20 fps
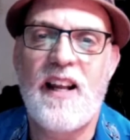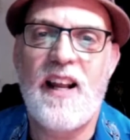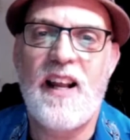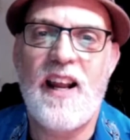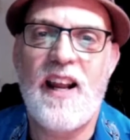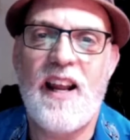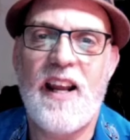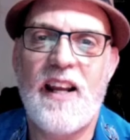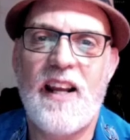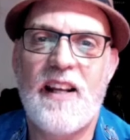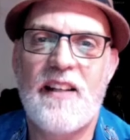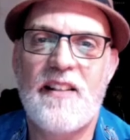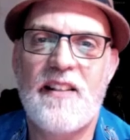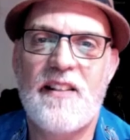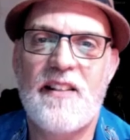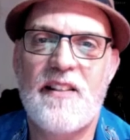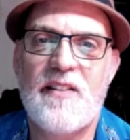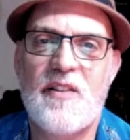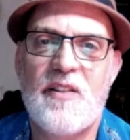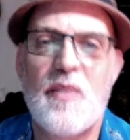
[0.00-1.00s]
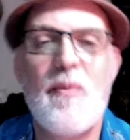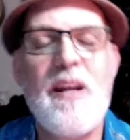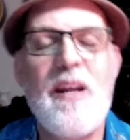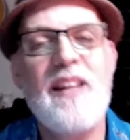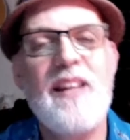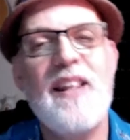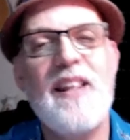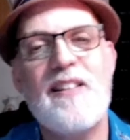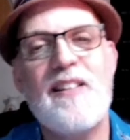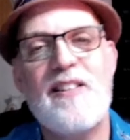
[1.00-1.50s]
And to me,
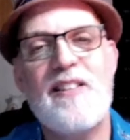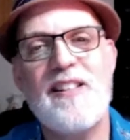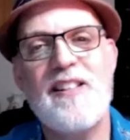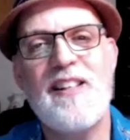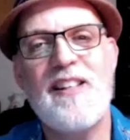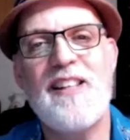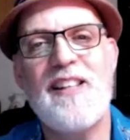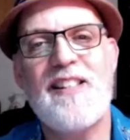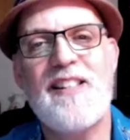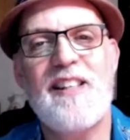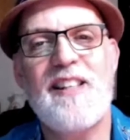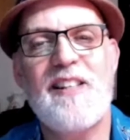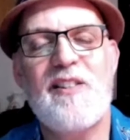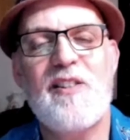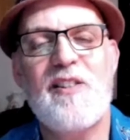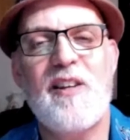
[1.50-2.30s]
it's such,